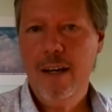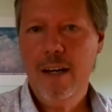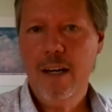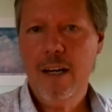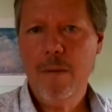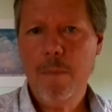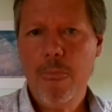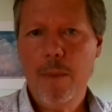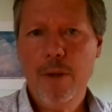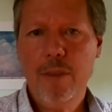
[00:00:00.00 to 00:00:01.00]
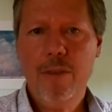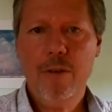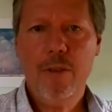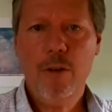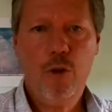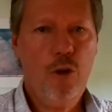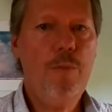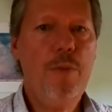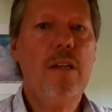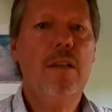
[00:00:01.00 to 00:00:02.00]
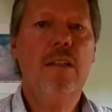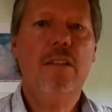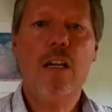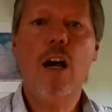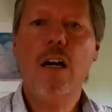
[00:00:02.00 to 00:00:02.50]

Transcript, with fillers: Um, mm. but there, there could be, let's say,